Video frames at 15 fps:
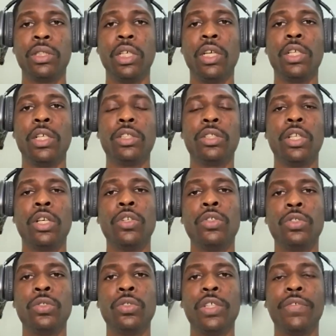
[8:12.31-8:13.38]
So I also
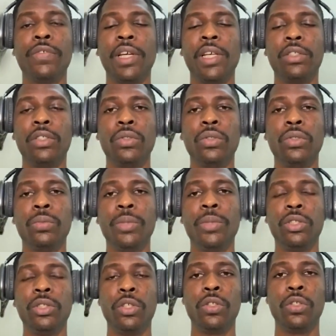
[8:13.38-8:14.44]
advise to make sure
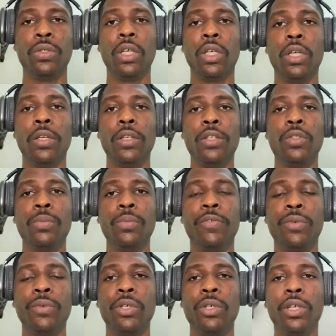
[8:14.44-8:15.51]

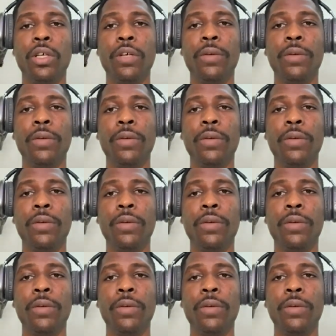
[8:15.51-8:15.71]
before